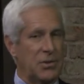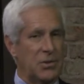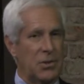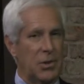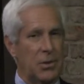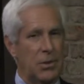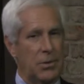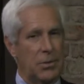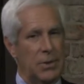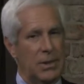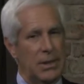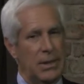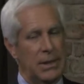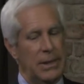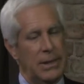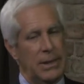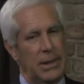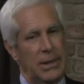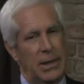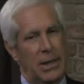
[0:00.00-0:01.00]
So
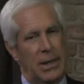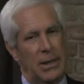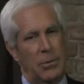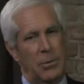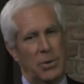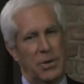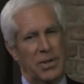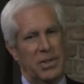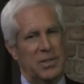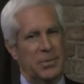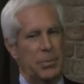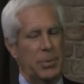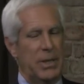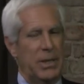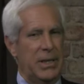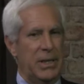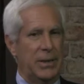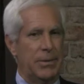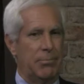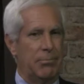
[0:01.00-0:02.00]
will this
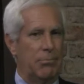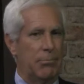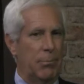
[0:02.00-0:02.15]
be